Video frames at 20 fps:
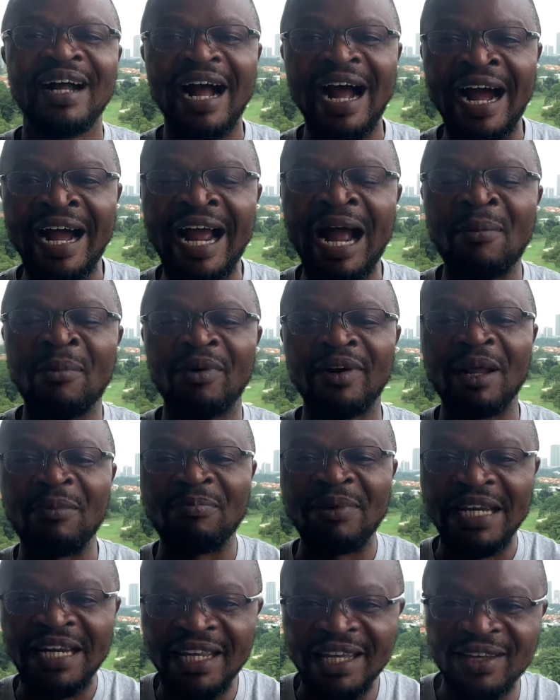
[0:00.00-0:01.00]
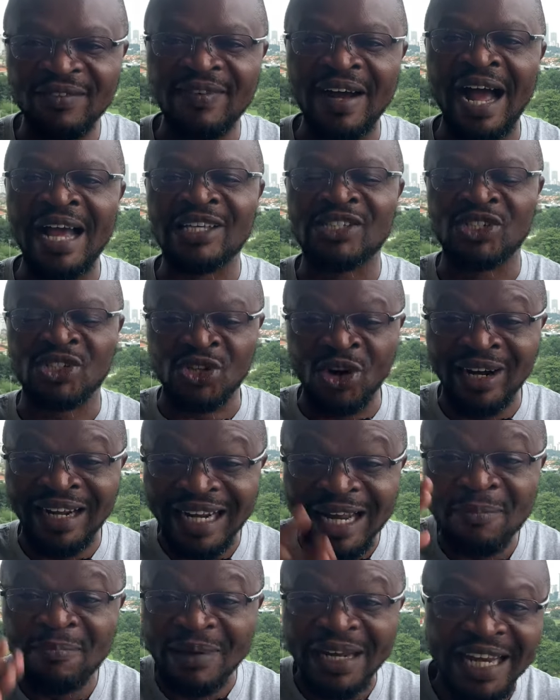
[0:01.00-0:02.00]
I am of the belief. I
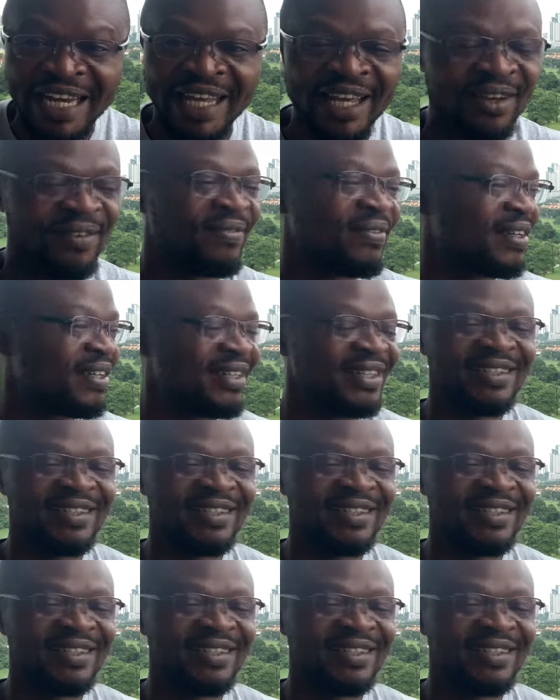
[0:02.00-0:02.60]
strongly believe